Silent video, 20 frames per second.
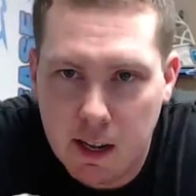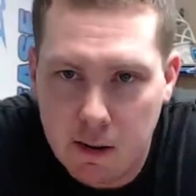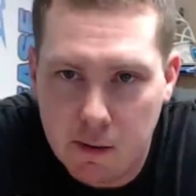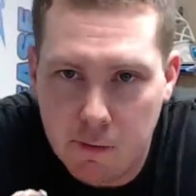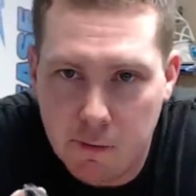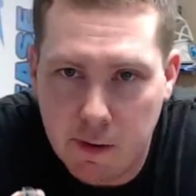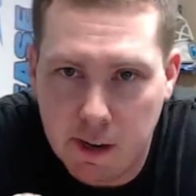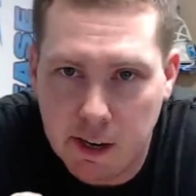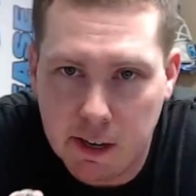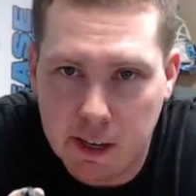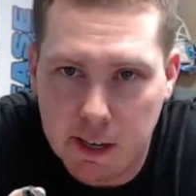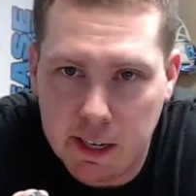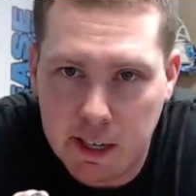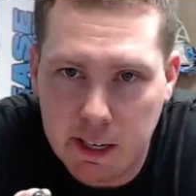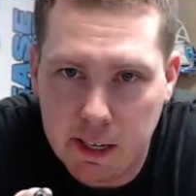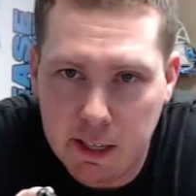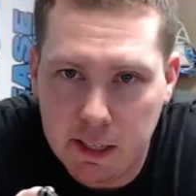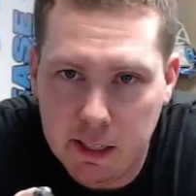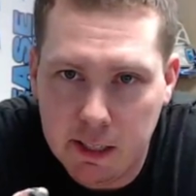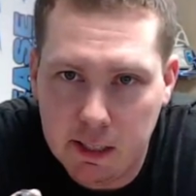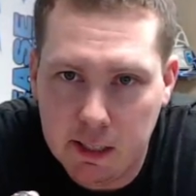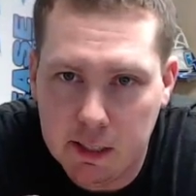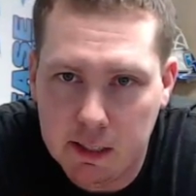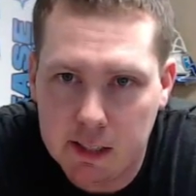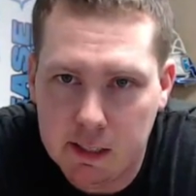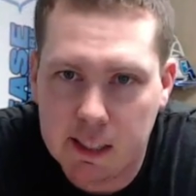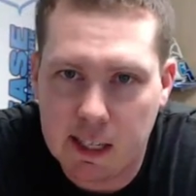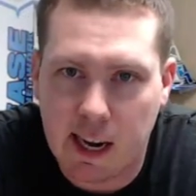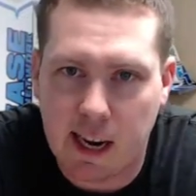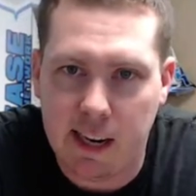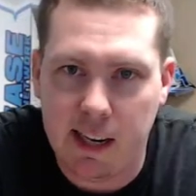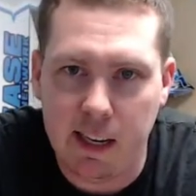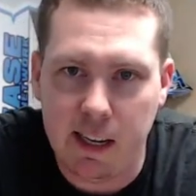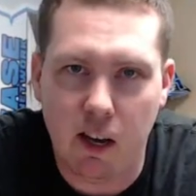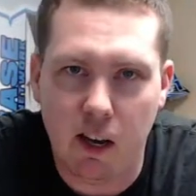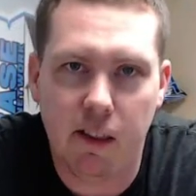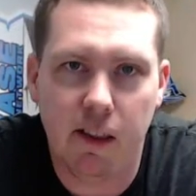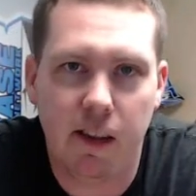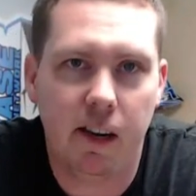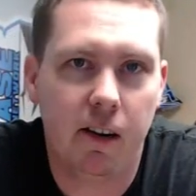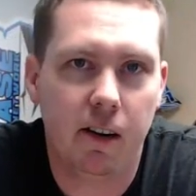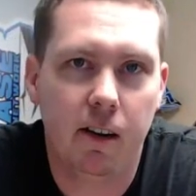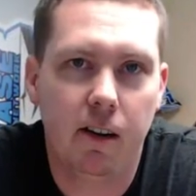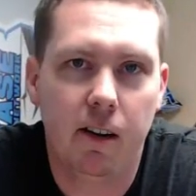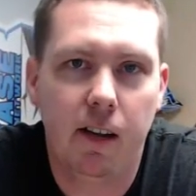very tiny on there